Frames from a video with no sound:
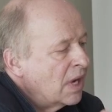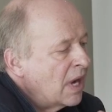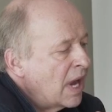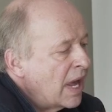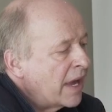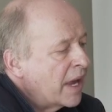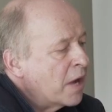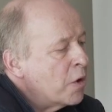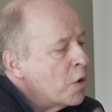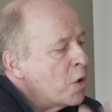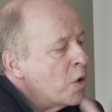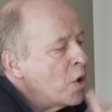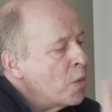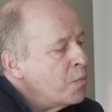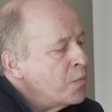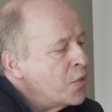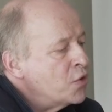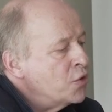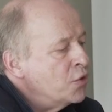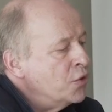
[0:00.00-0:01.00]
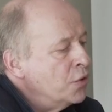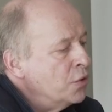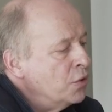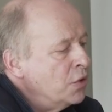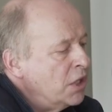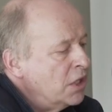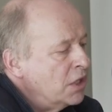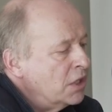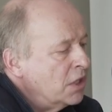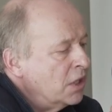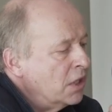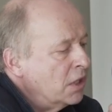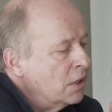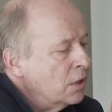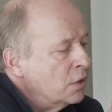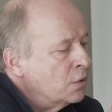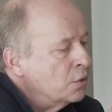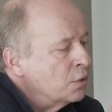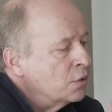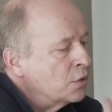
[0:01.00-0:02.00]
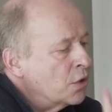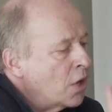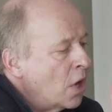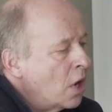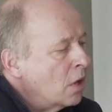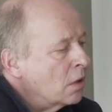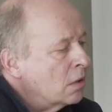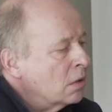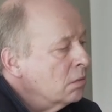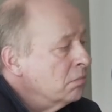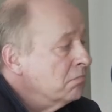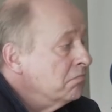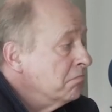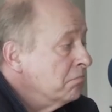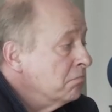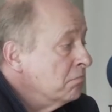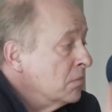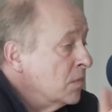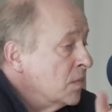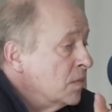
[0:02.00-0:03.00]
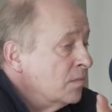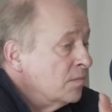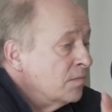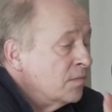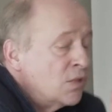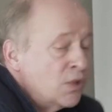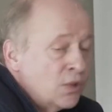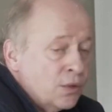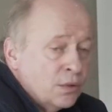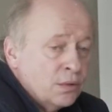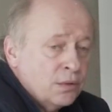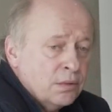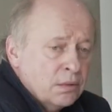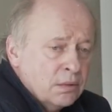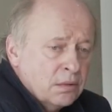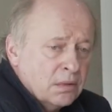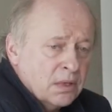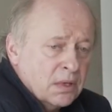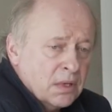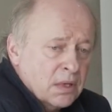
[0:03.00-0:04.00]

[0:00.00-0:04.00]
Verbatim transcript: like an opportunity to talk to